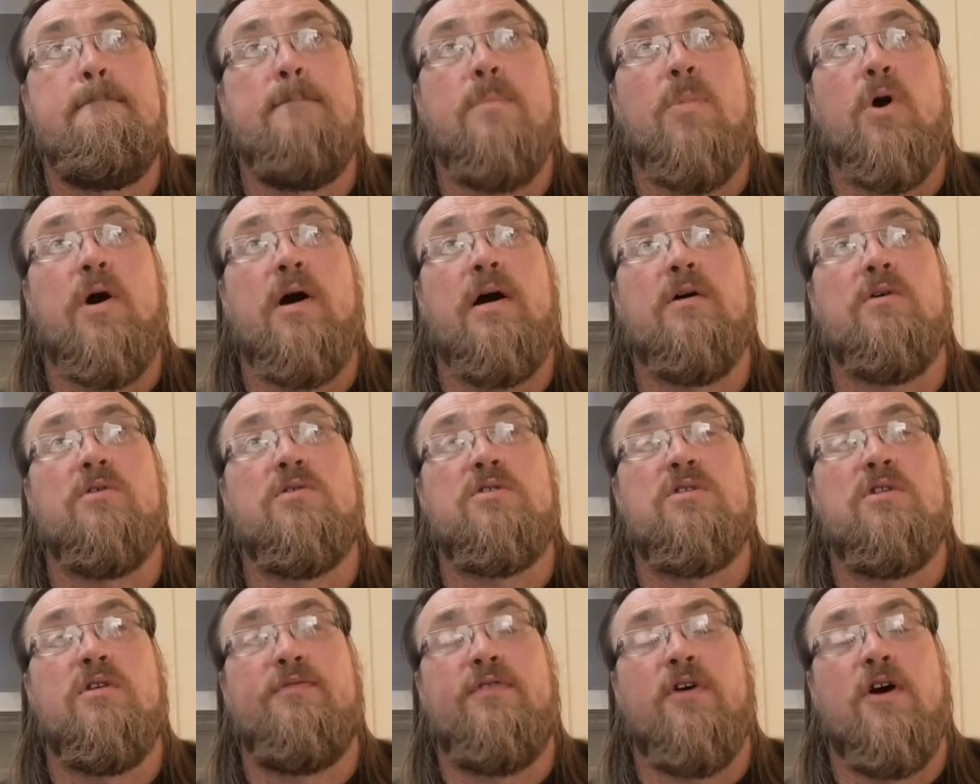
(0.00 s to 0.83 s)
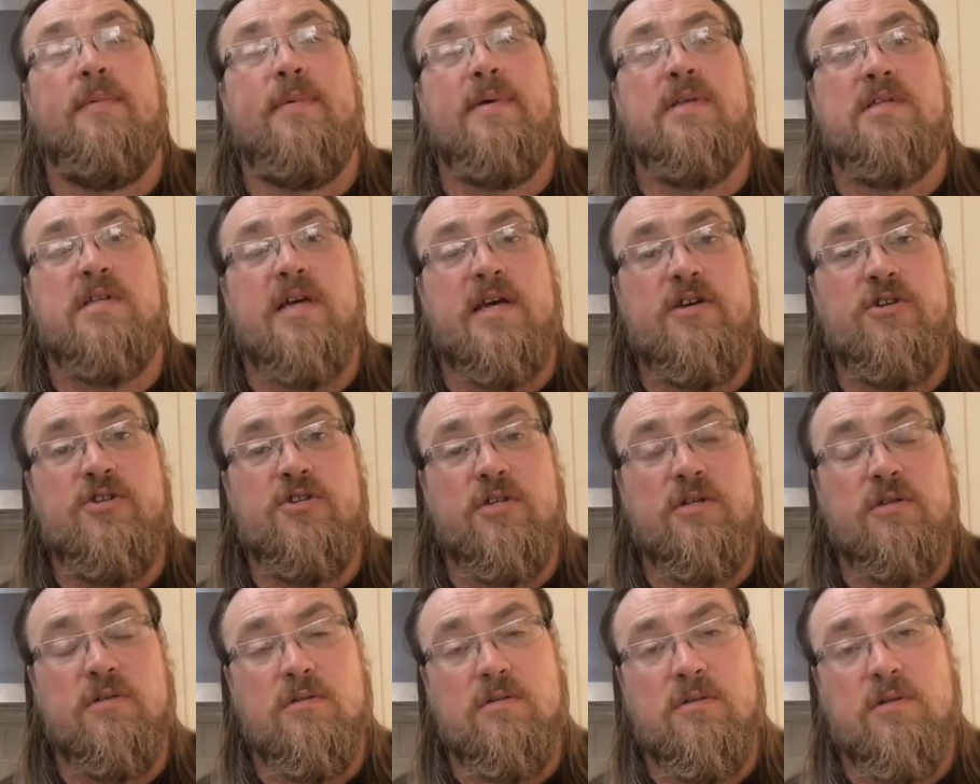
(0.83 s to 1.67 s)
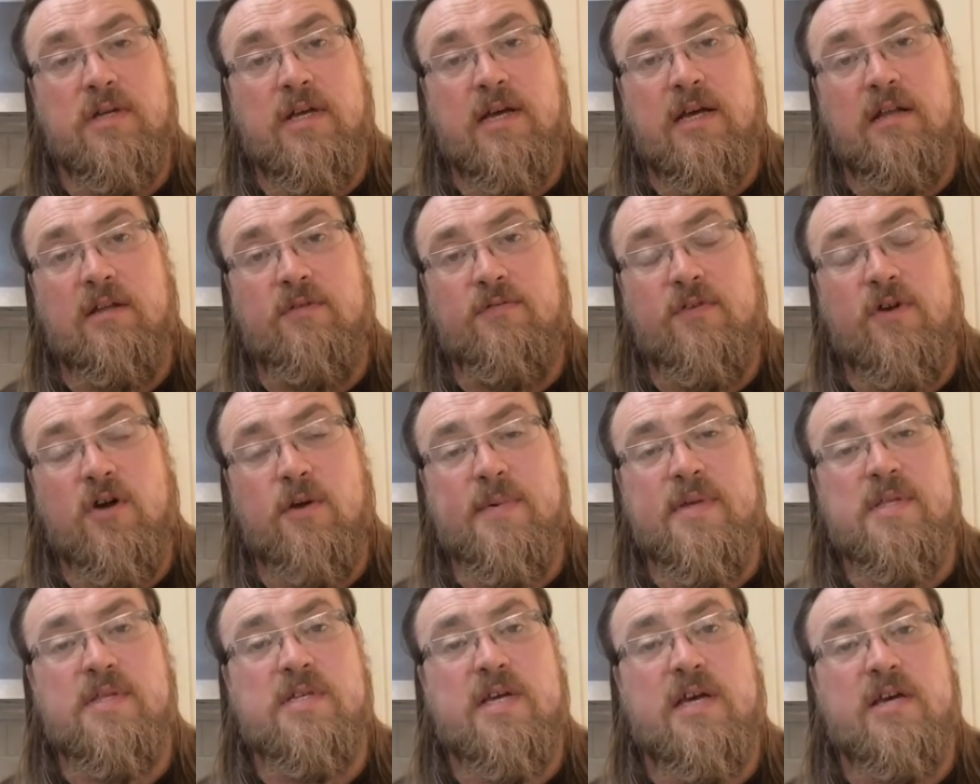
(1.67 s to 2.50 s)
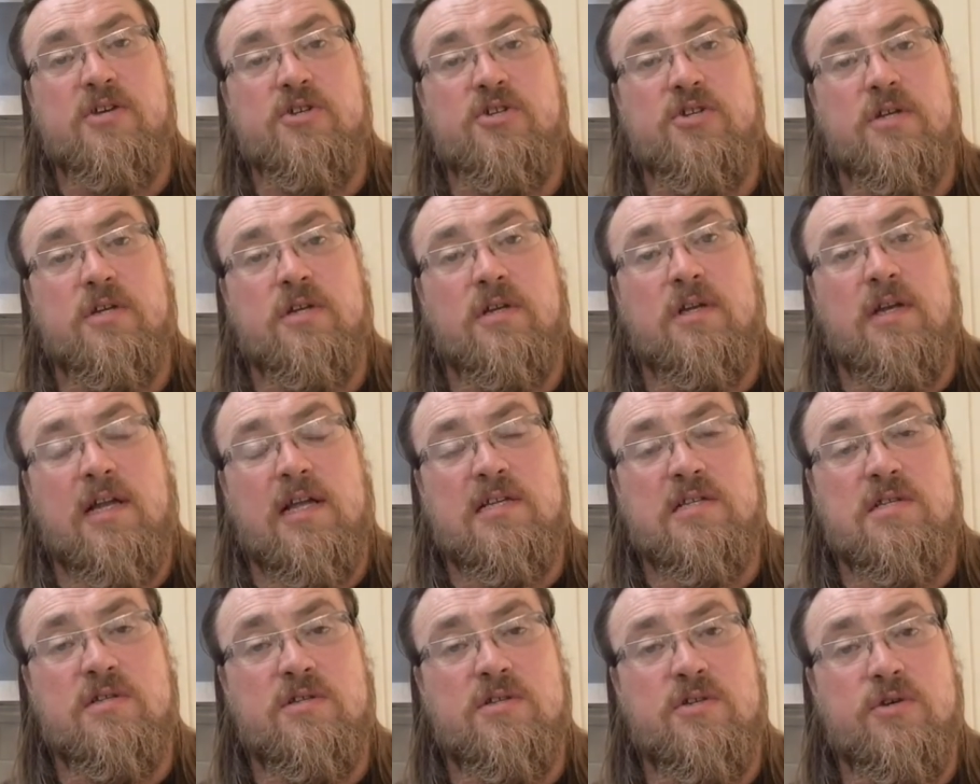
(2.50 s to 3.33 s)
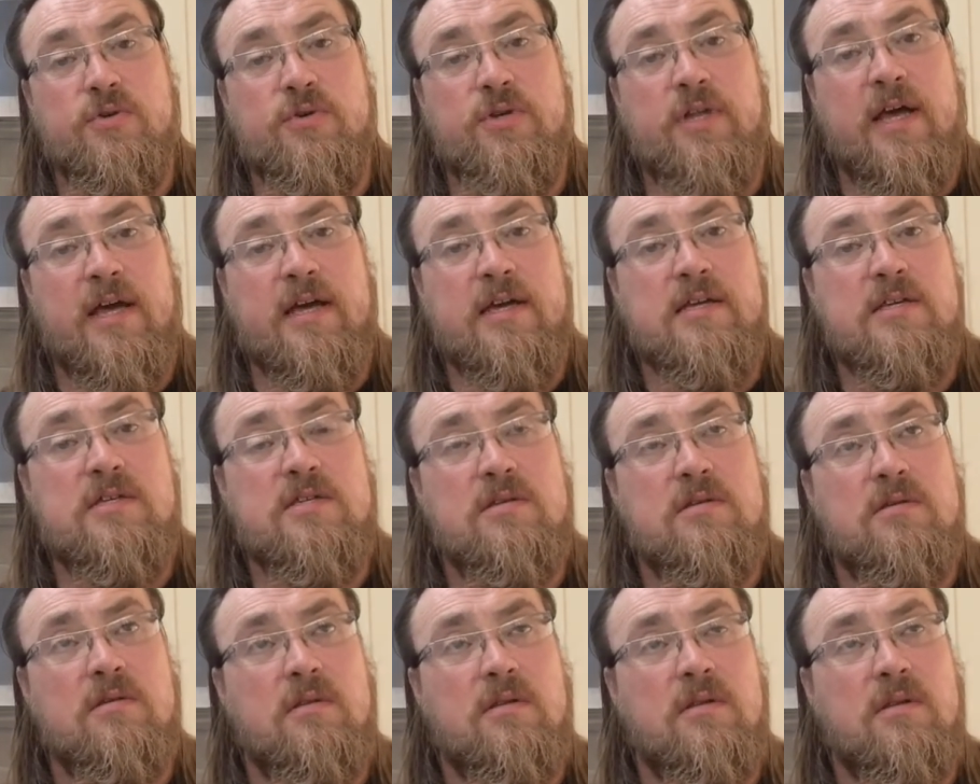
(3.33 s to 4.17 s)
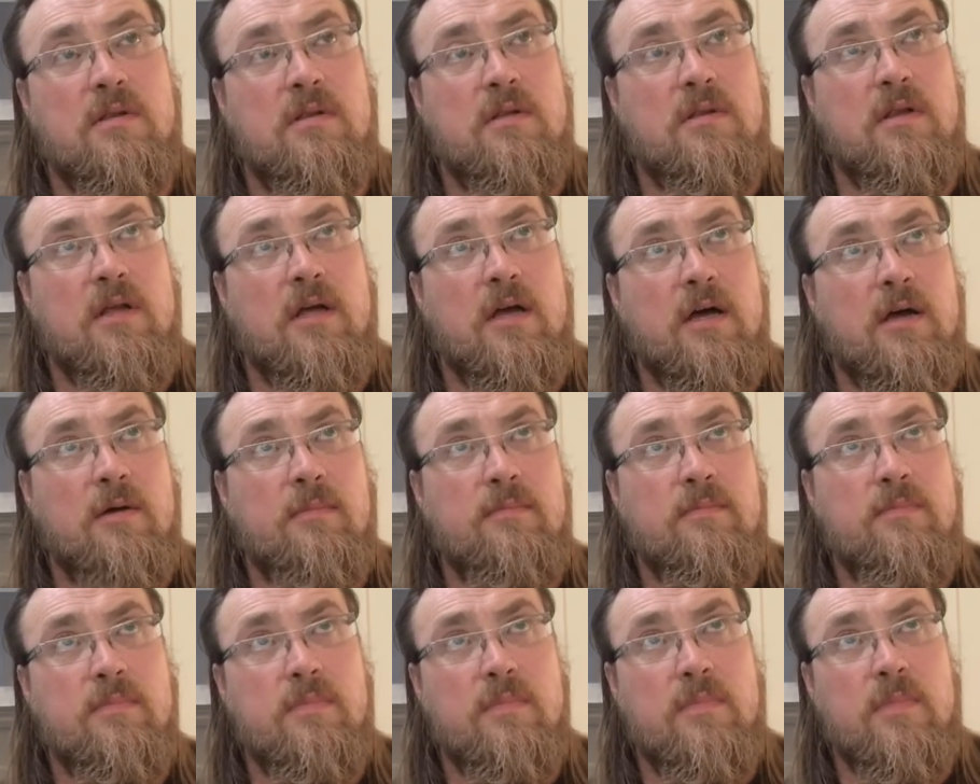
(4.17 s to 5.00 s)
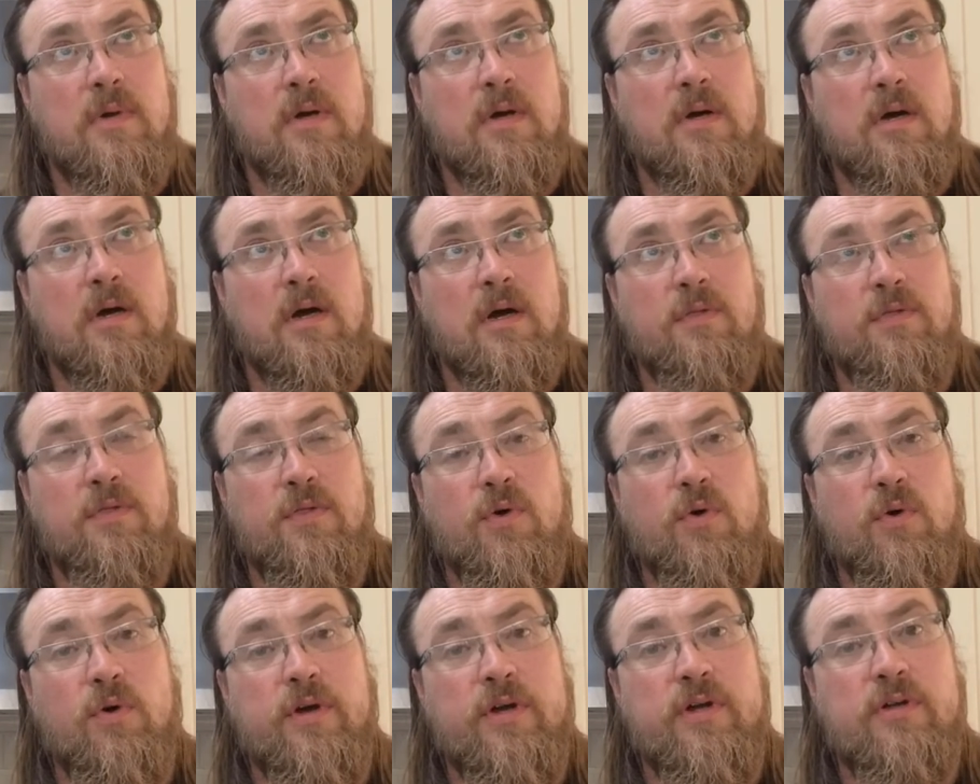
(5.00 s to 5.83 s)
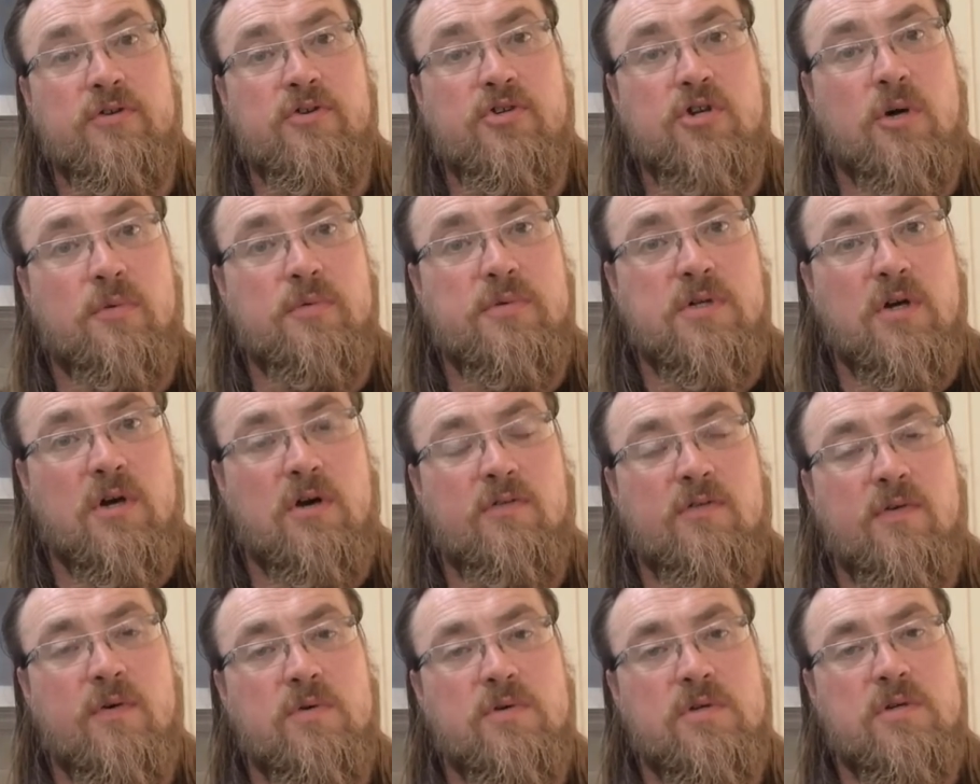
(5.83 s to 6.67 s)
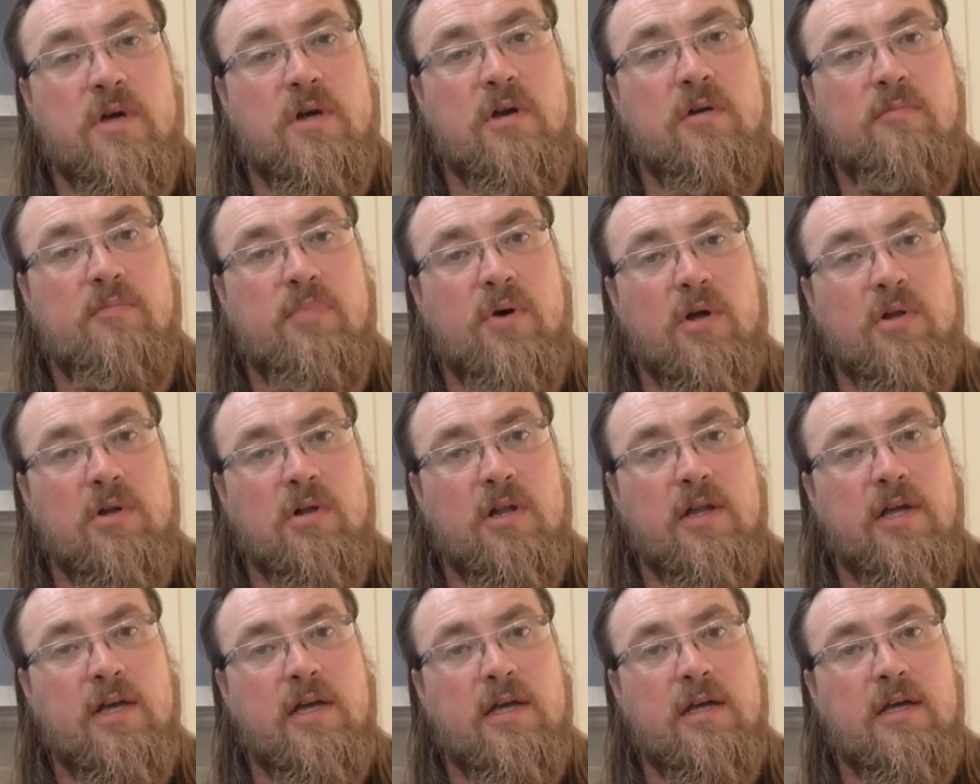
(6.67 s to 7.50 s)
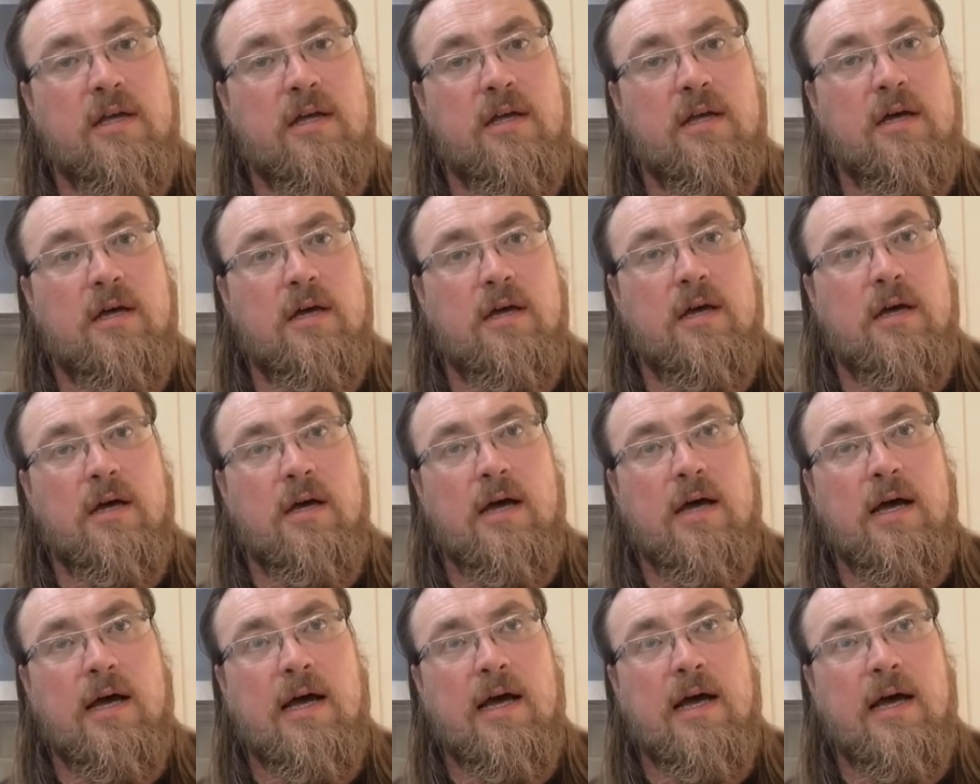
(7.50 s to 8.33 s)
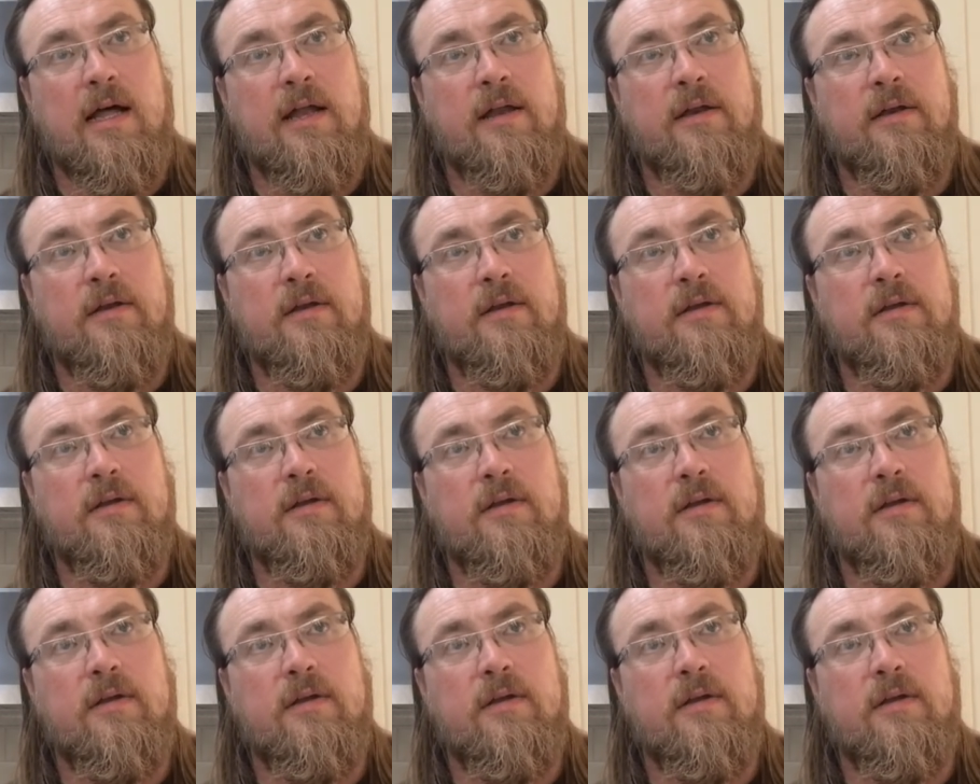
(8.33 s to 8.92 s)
What else? The fermentation. Yeah, the fermentation, it lasted 2 days. I thought it had dropped off. I was going to bottle it, and